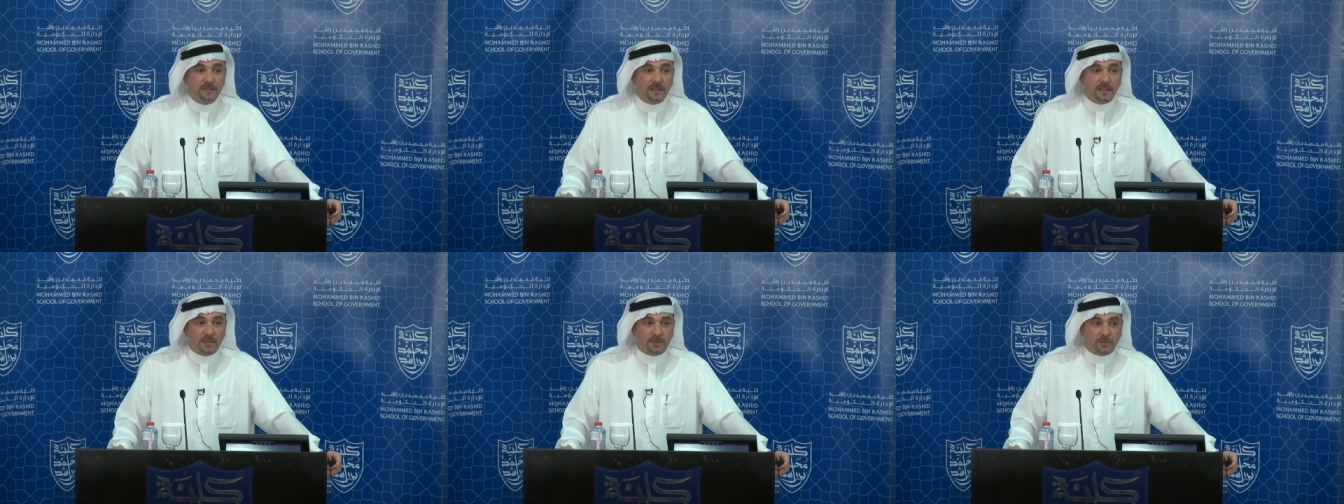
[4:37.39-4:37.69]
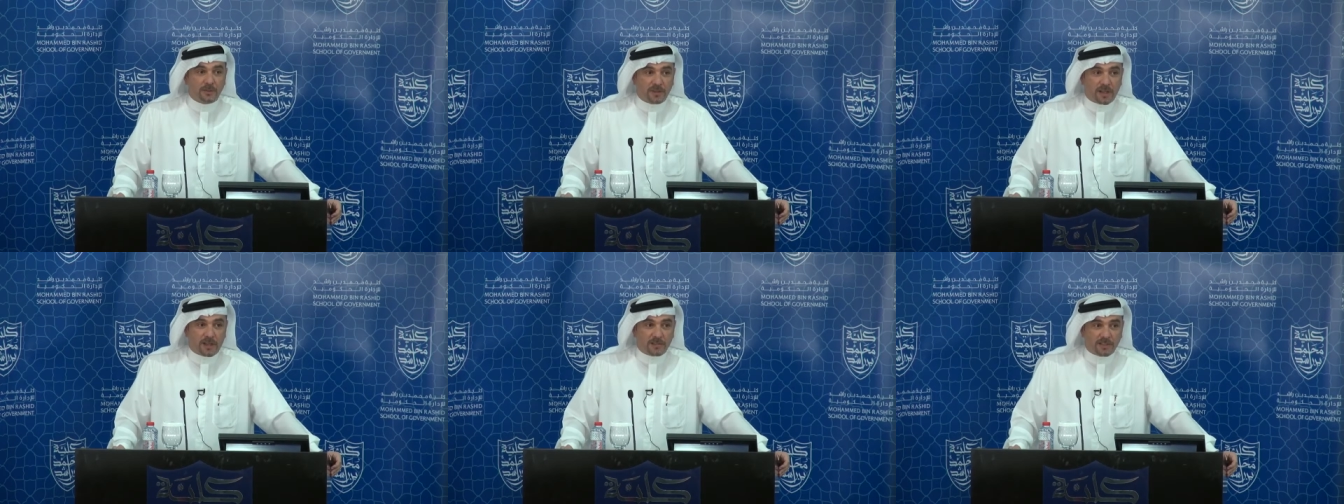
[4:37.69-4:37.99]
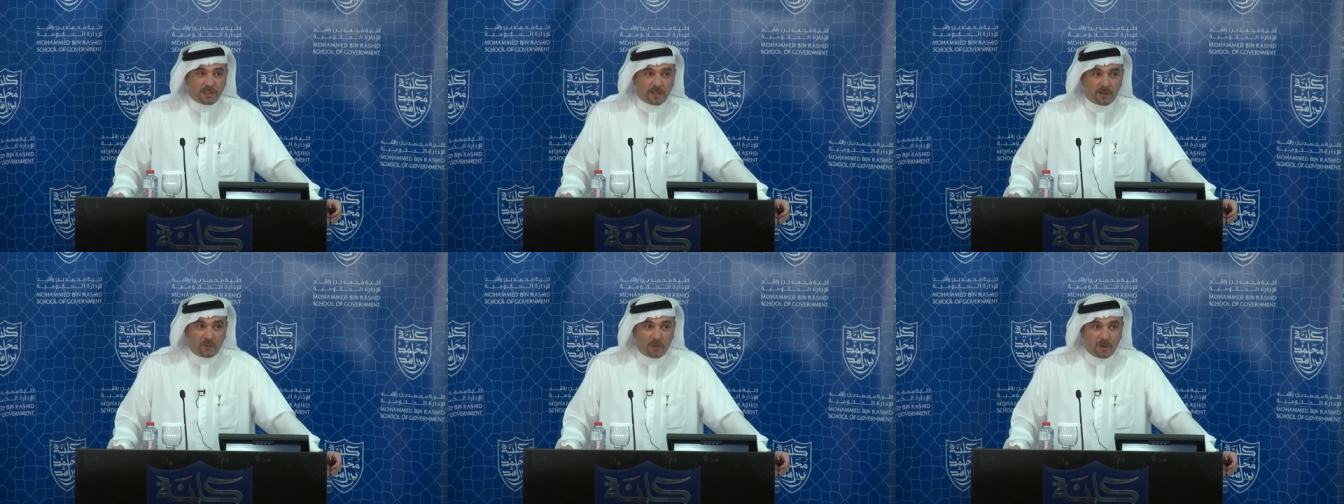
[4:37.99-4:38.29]
In two
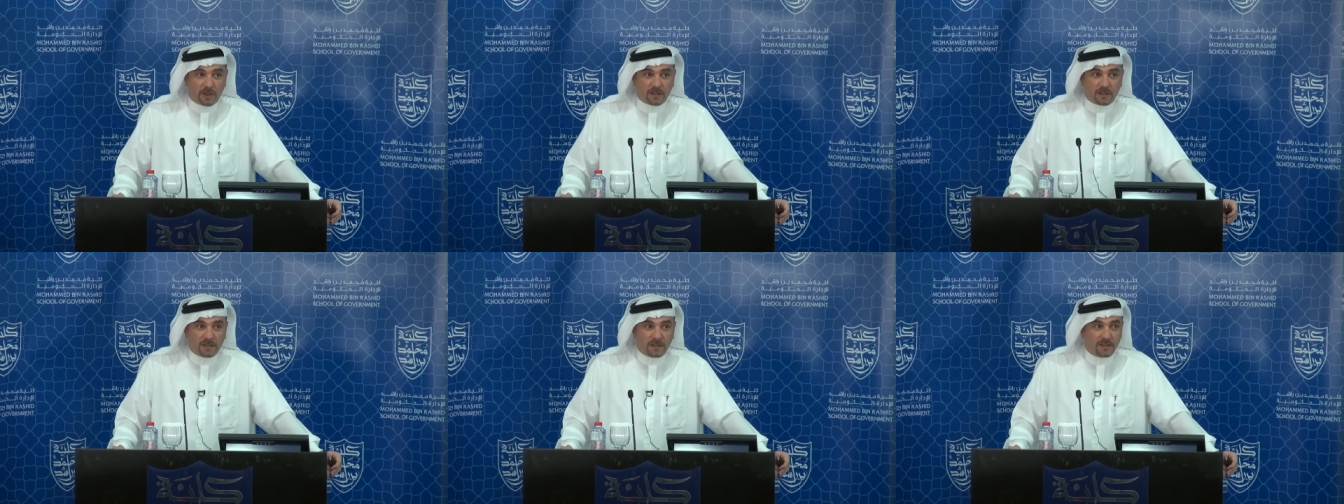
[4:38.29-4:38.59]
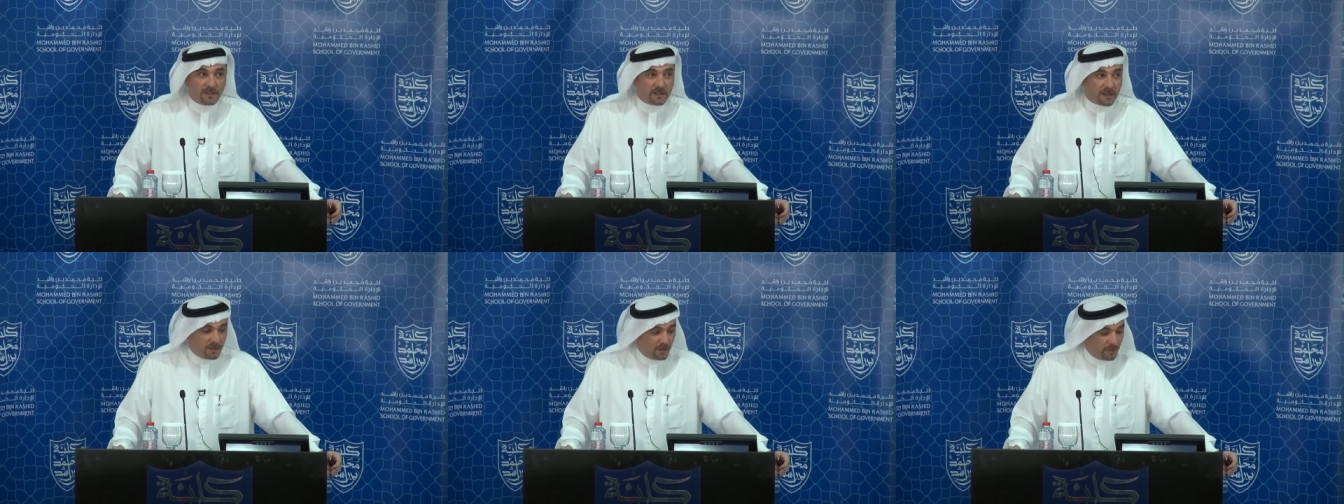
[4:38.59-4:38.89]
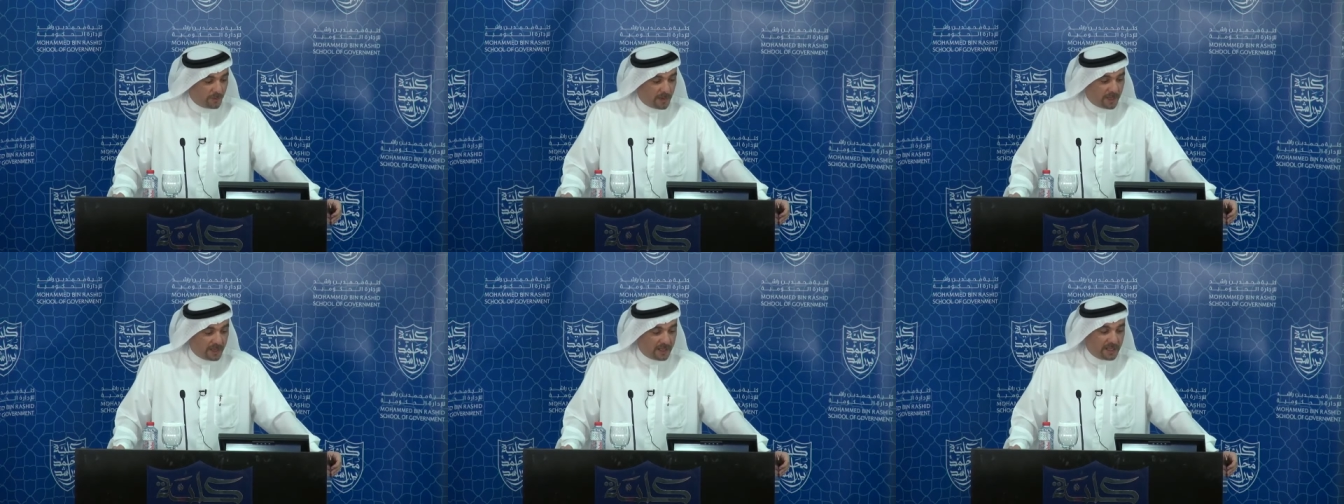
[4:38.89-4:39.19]
thousand one, the
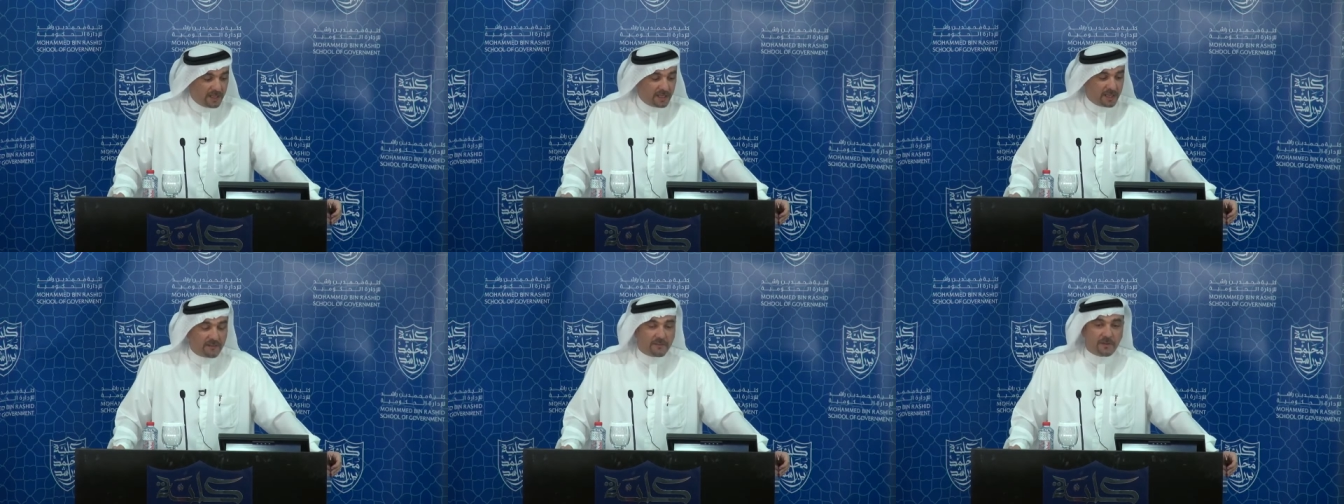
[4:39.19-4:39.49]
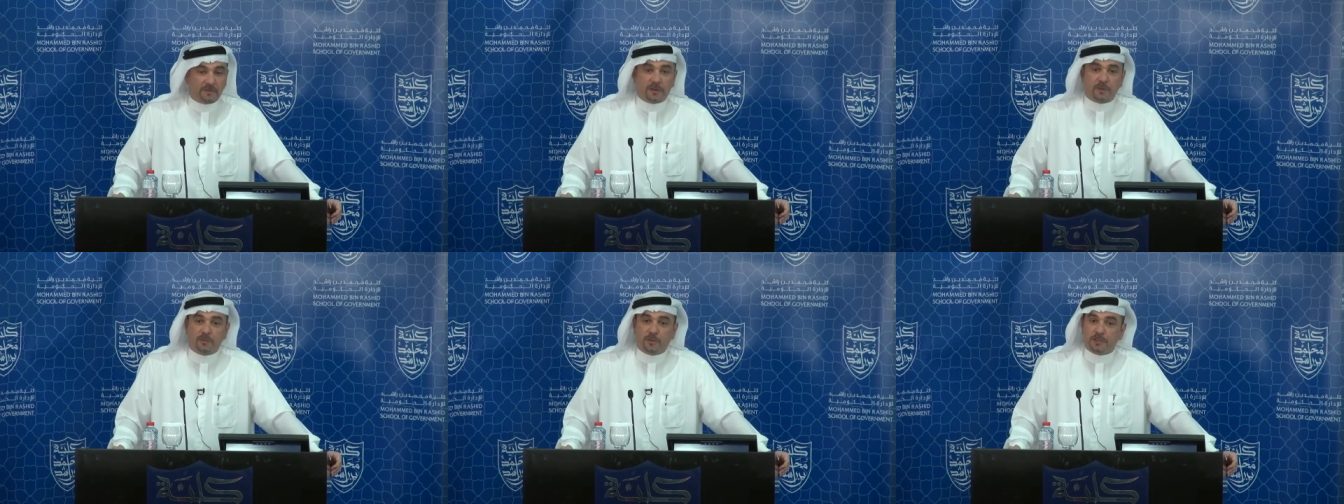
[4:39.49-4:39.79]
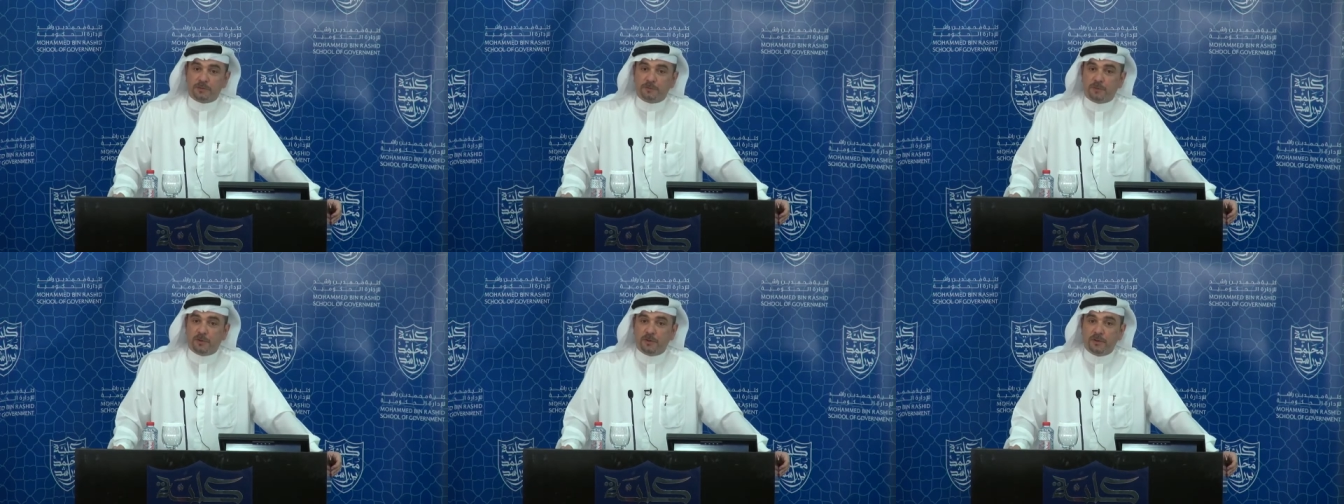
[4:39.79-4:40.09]
Dubai e-government
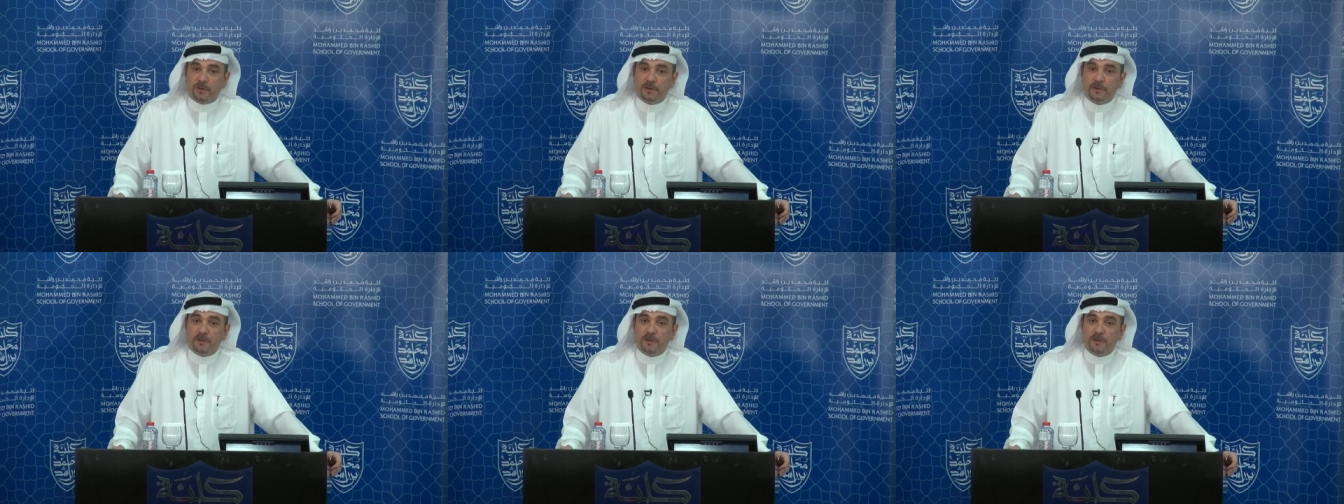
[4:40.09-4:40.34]
was born,